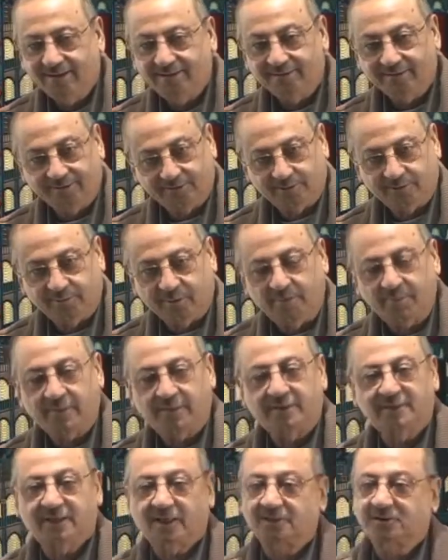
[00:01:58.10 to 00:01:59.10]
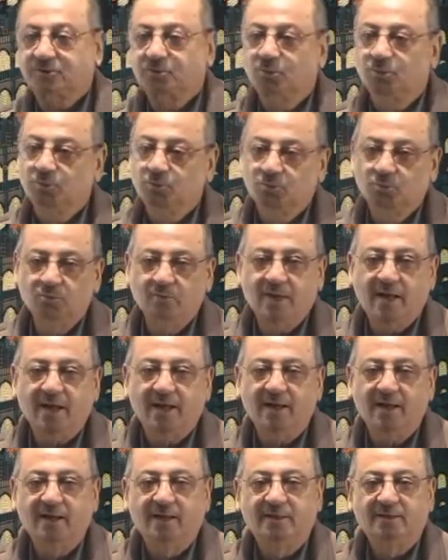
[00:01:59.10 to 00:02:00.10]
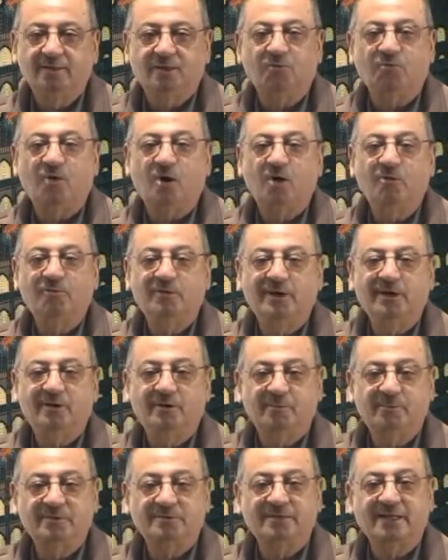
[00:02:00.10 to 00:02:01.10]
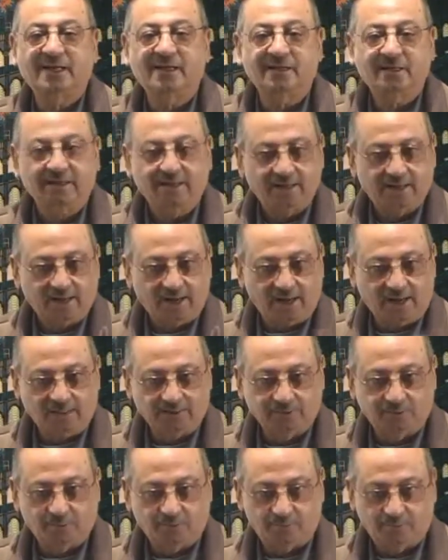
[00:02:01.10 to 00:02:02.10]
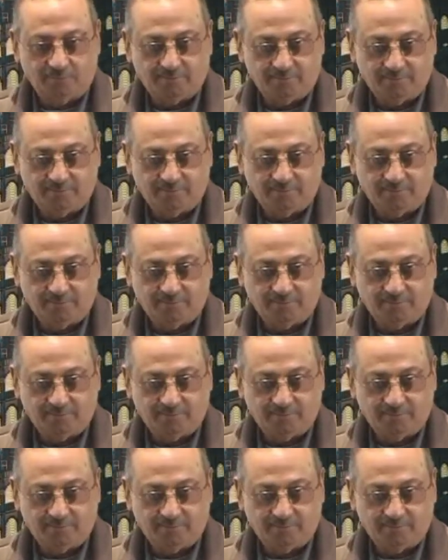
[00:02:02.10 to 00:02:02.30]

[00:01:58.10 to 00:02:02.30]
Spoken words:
Remember, taskununa, the waw will represent antum.